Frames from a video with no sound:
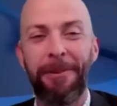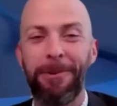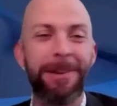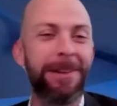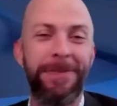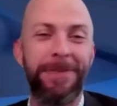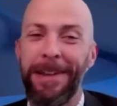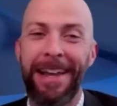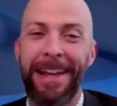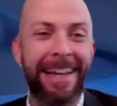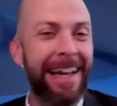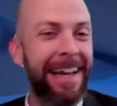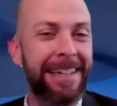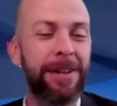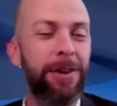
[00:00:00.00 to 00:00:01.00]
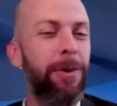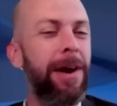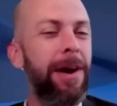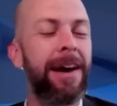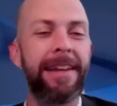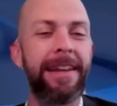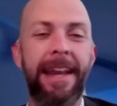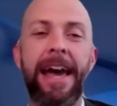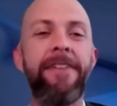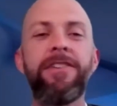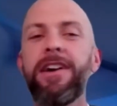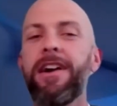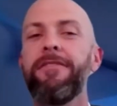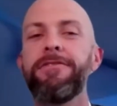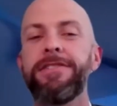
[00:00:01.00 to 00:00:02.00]
I really feel like I can go out and have a
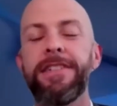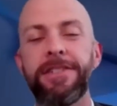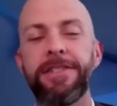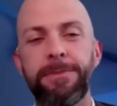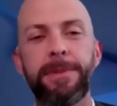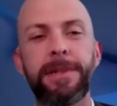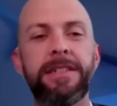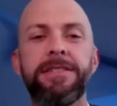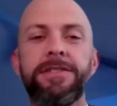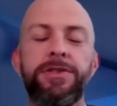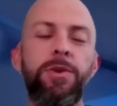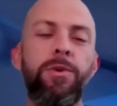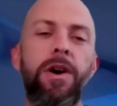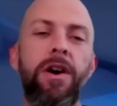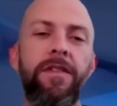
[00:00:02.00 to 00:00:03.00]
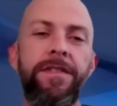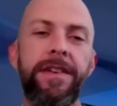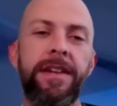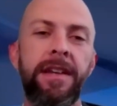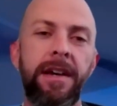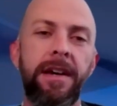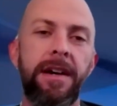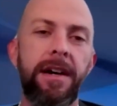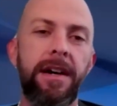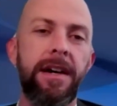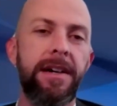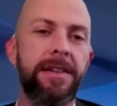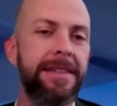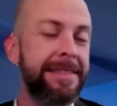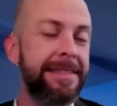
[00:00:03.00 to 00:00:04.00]
conversation, because so often
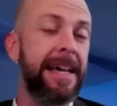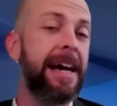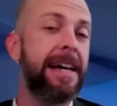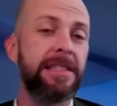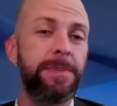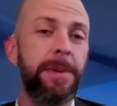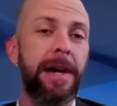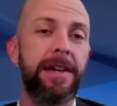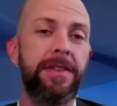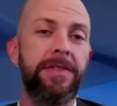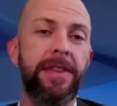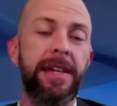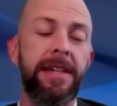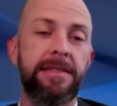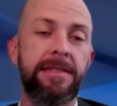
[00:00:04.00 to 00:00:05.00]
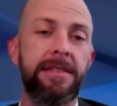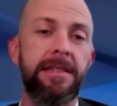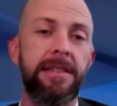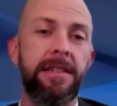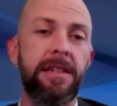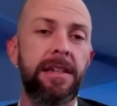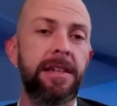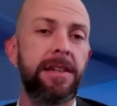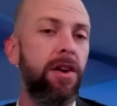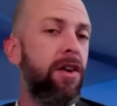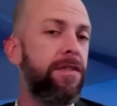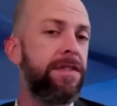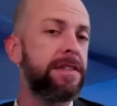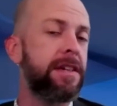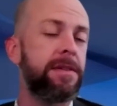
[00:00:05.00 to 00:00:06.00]
the science behind things can
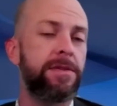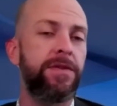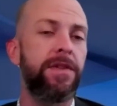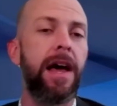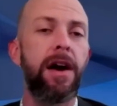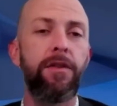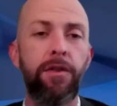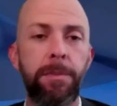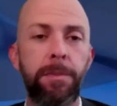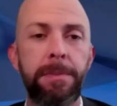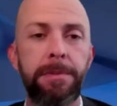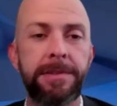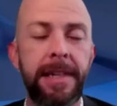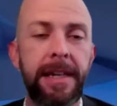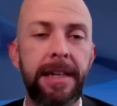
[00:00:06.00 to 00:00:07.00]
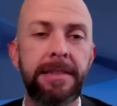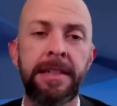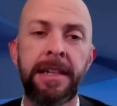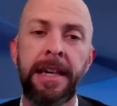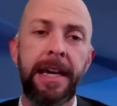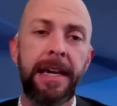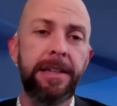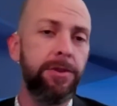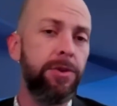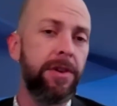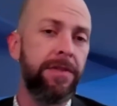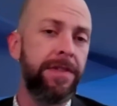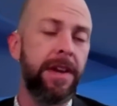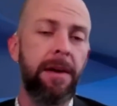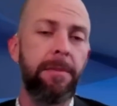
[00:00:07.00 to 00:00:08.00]
oftentimes fly over people's heads, and you do a
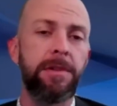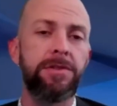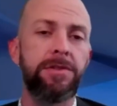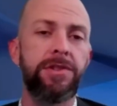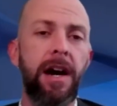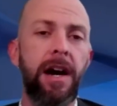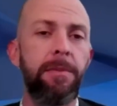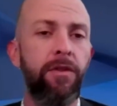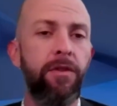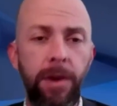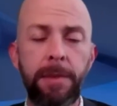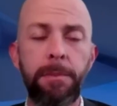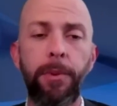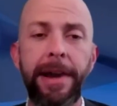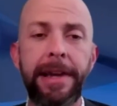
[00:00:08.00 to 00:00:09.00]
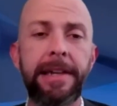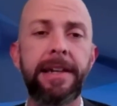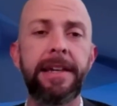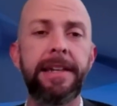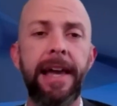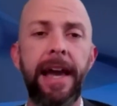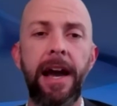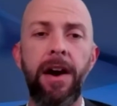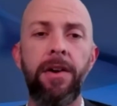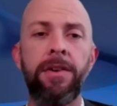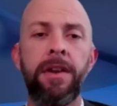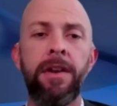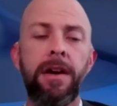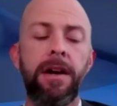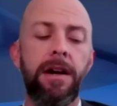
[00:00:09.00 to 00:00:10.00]
phenomenal job of really breaking it down